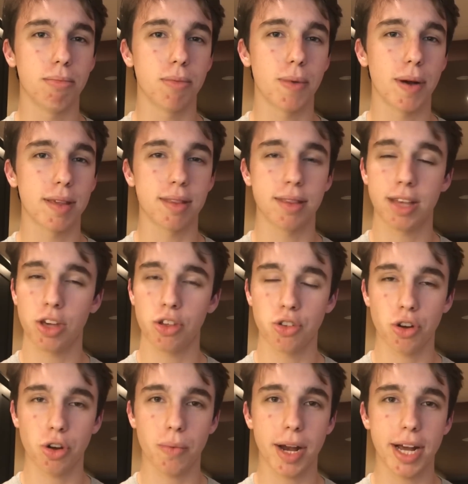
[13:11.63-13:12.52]

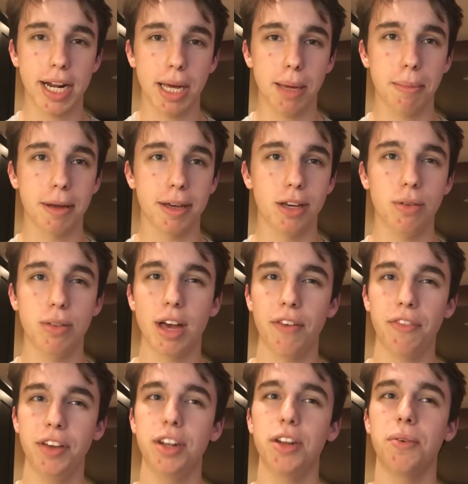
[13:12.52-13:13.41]
presentational writing, but you
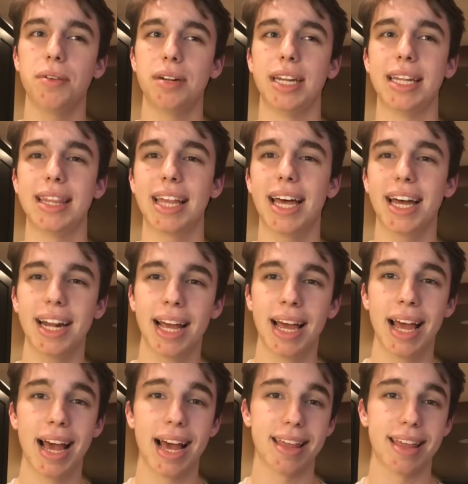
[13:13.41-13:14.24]
definitely don't need that.